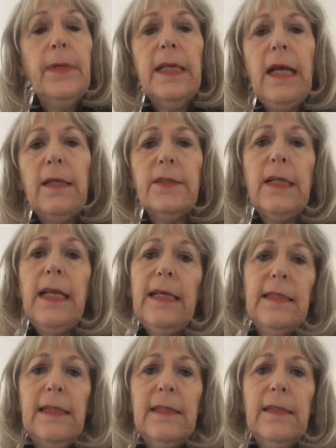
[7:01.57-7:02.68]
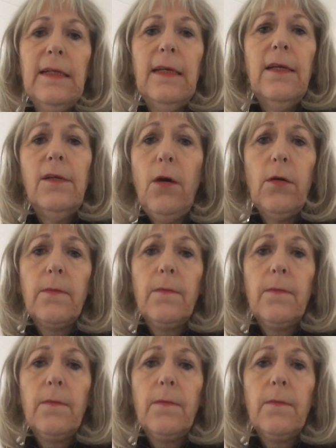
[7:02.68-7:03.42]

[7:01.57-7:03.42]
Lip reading: been isolated long,